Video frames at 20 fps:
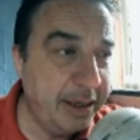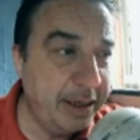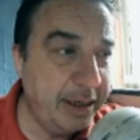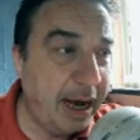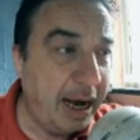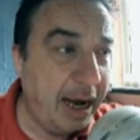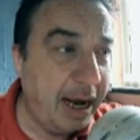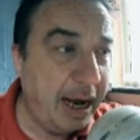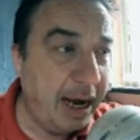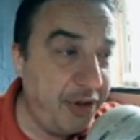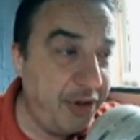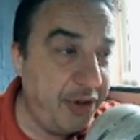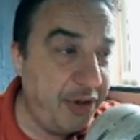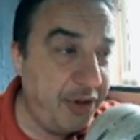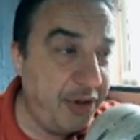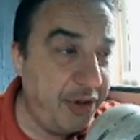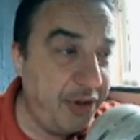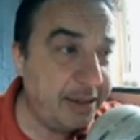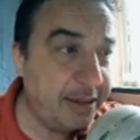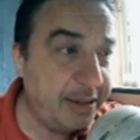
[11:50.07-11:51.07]
And
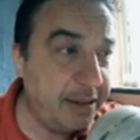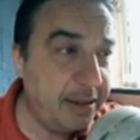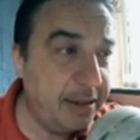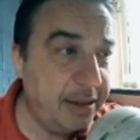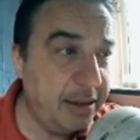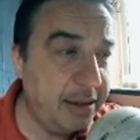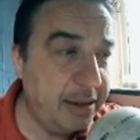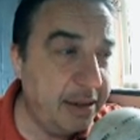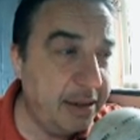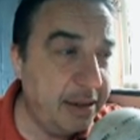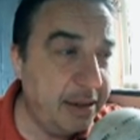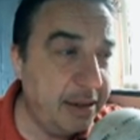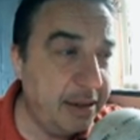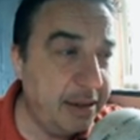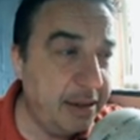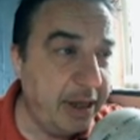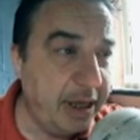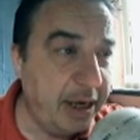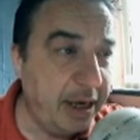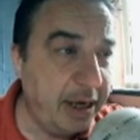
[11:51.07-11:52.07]
that area
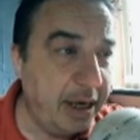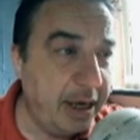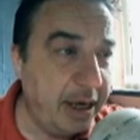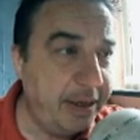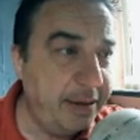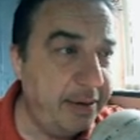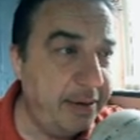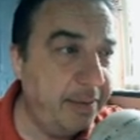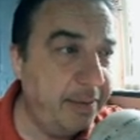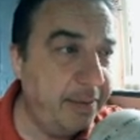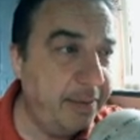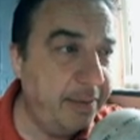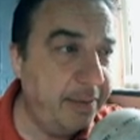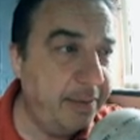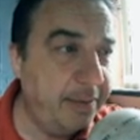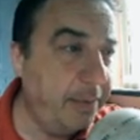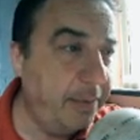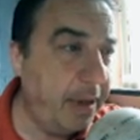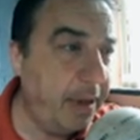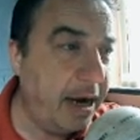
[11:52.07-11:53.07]
there, which is the
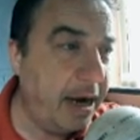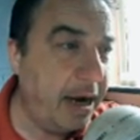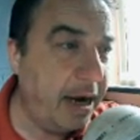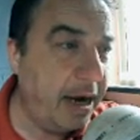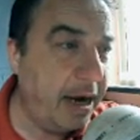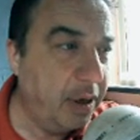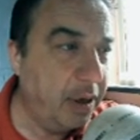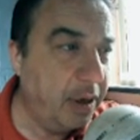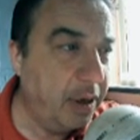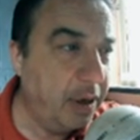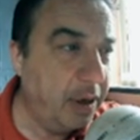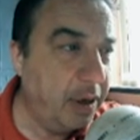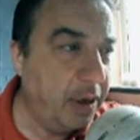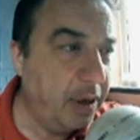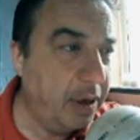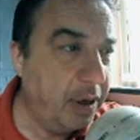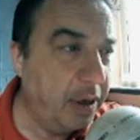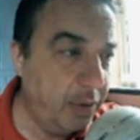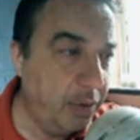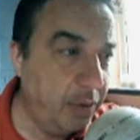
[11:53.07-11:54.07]
unimposing
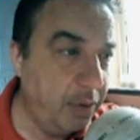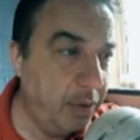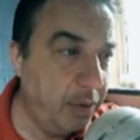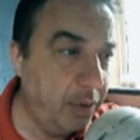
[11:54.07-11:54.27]
view